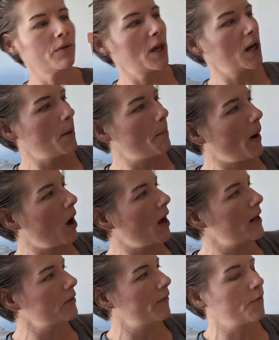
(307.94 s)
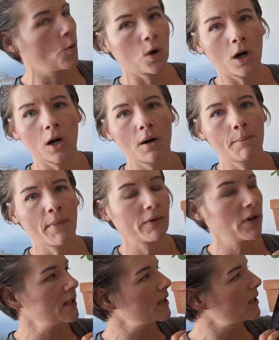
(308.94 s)
that I bought for my
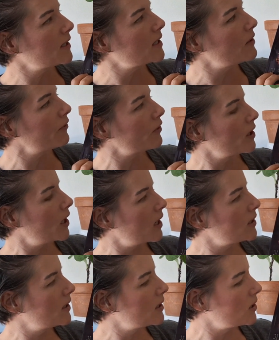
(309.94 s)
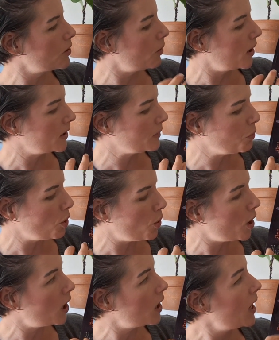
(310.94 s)
residency for the kids to
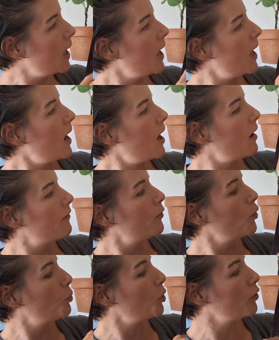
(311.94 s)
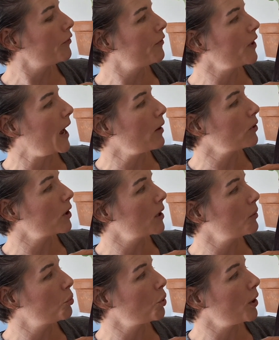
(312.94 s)
explore, Foolproof Flower
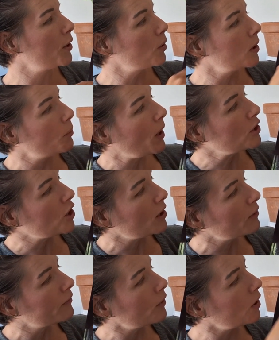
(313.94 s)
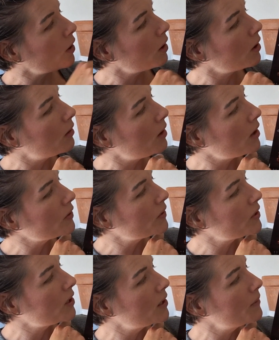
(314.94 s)
Embroidery by Jennifer
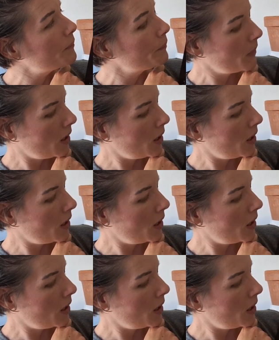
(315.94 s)
Clouston.